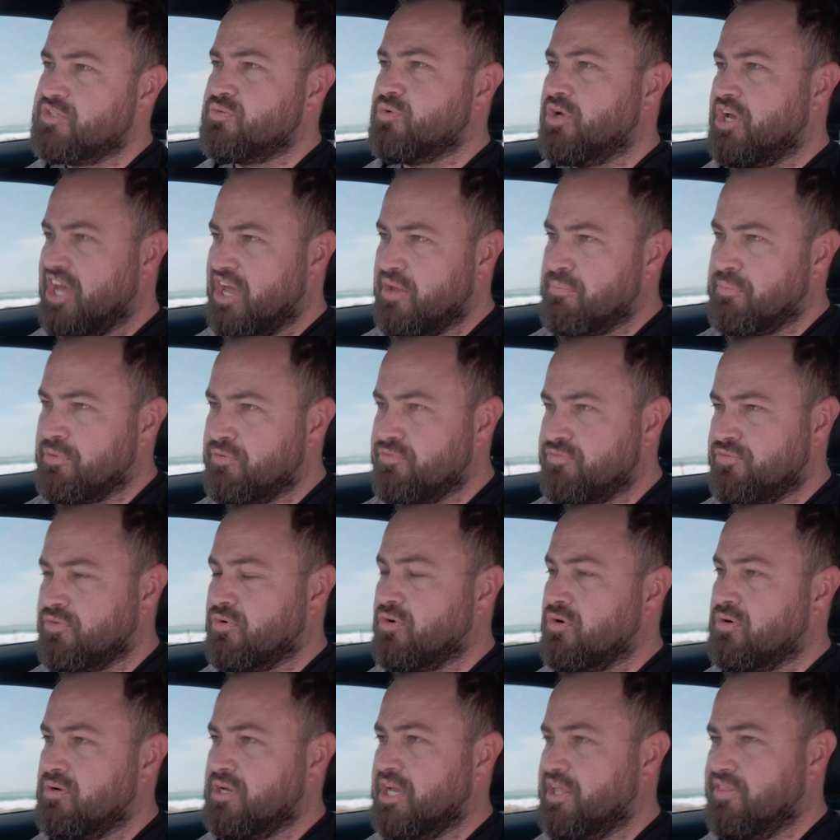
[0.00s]
were aiming
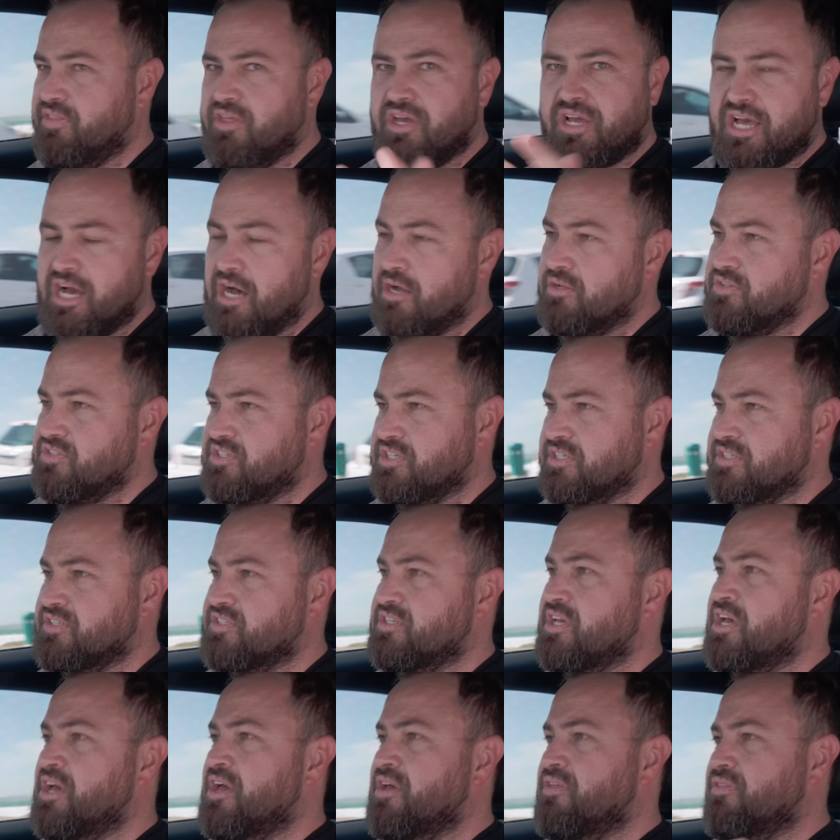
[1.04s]
for and the
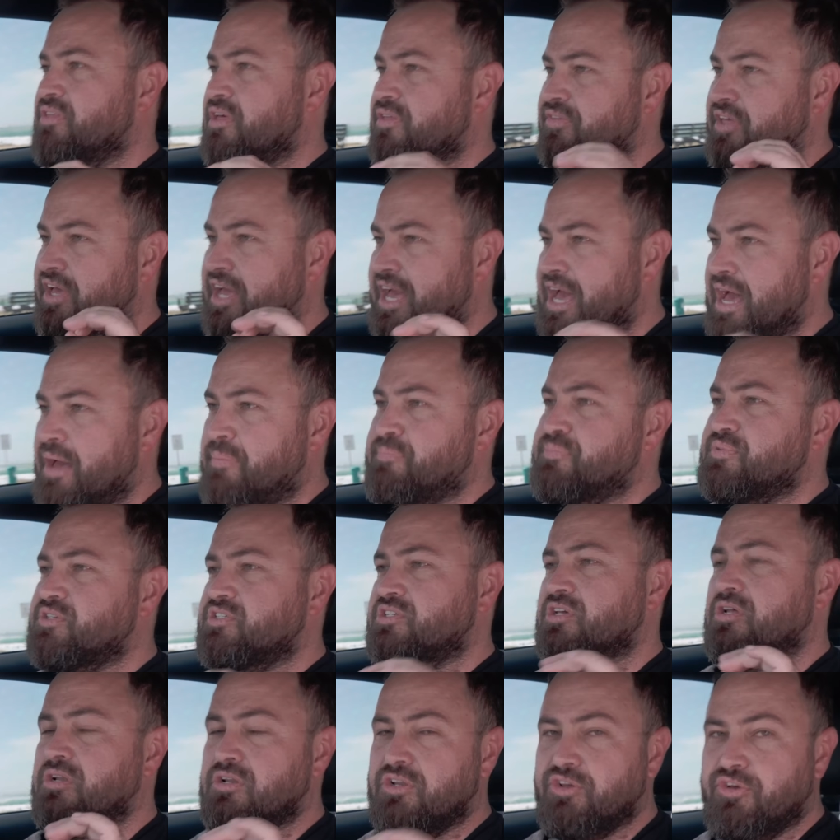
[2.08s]
accountants, then they
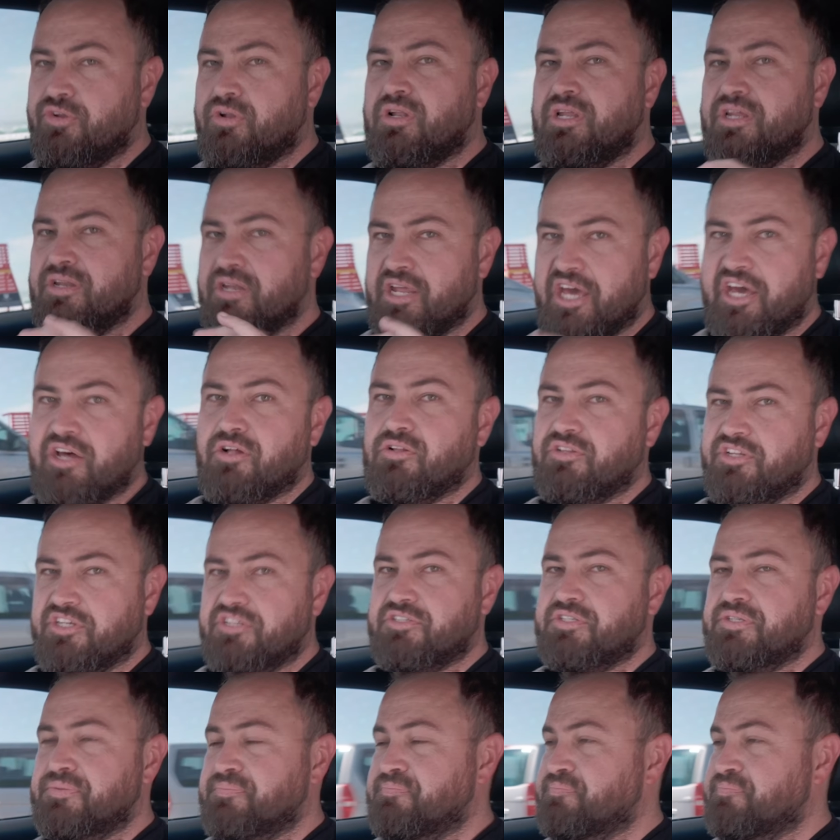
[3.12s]
absolutely nailed it.